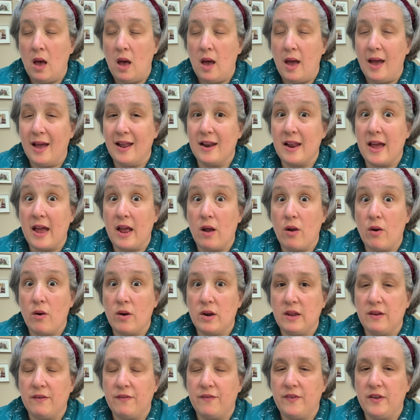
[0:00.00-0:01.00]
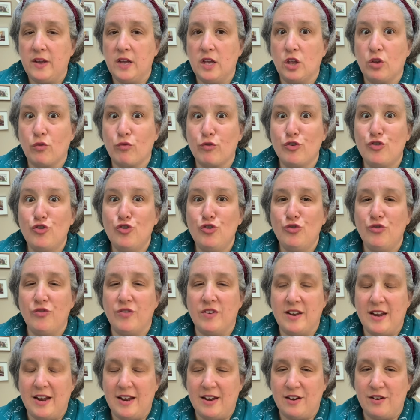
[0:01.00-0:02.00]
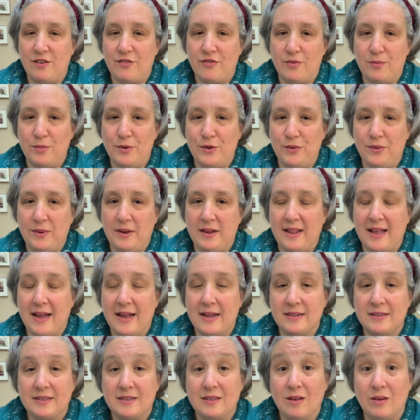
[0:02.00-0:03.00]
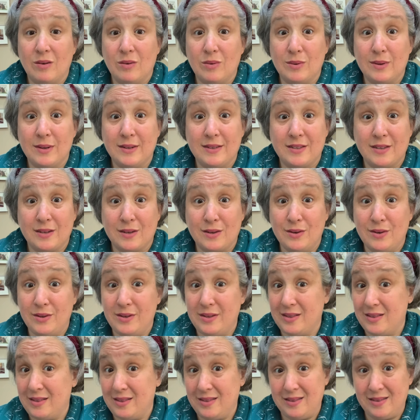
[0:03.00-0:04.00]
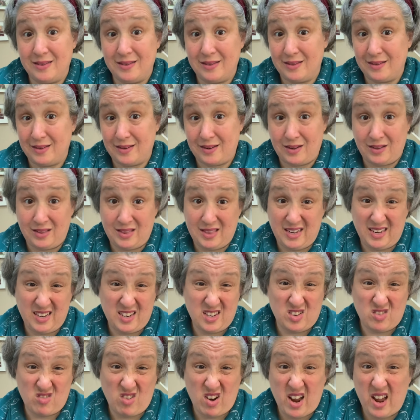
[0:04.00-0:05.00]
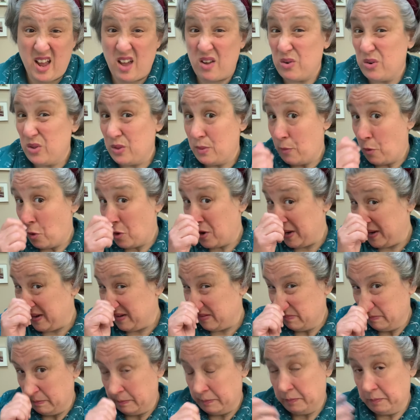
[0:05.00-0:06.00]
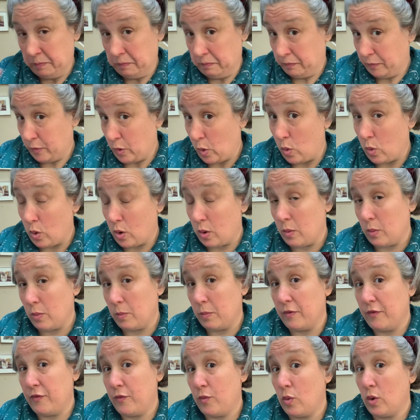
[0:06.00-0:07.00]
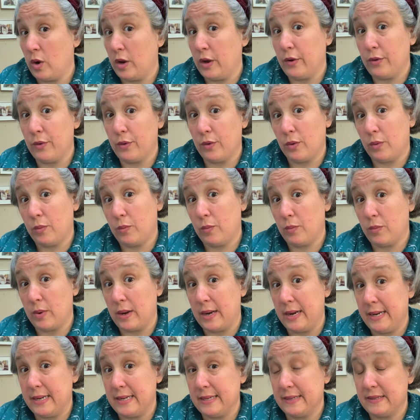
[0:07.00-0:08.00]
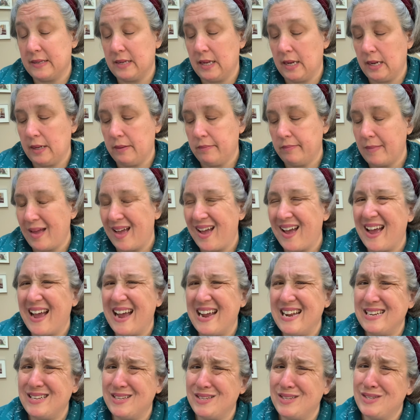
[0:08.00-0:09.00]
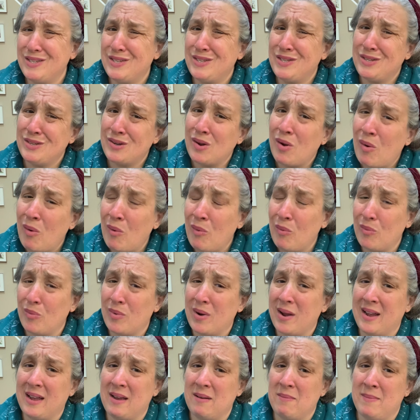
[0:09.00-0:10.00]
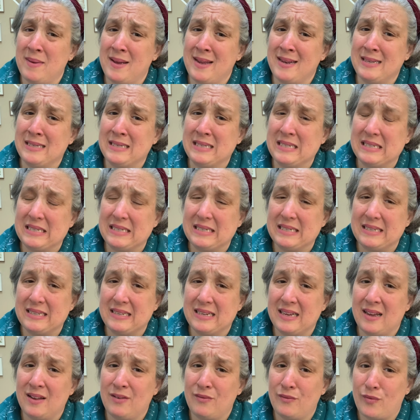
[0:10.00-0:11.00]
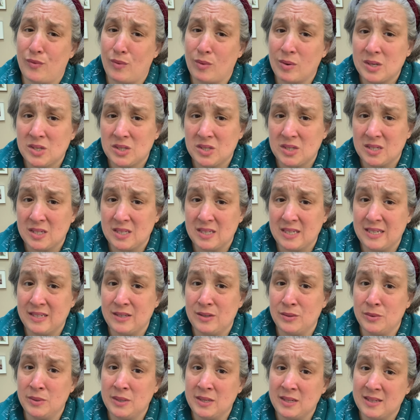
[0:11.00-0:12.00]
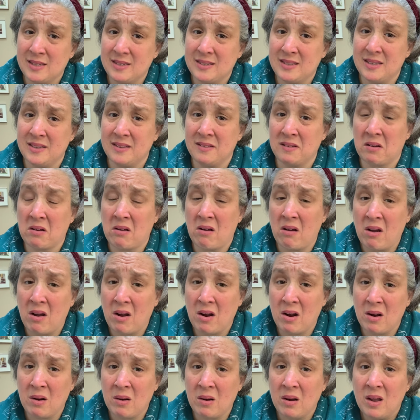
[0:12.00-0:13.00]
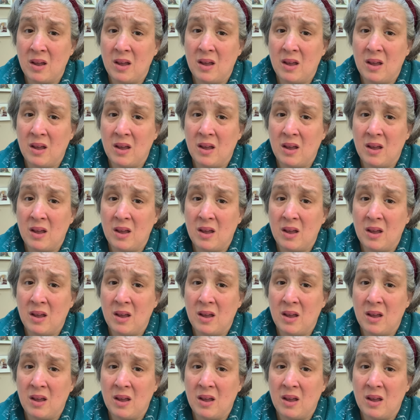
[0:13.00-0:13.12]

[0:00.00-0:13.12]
And I already feel rejuvenated from doing that. So it's a good thing to try out in the morning or before you're ready to sing. I don't recommend, unfortunately, doing this in the car,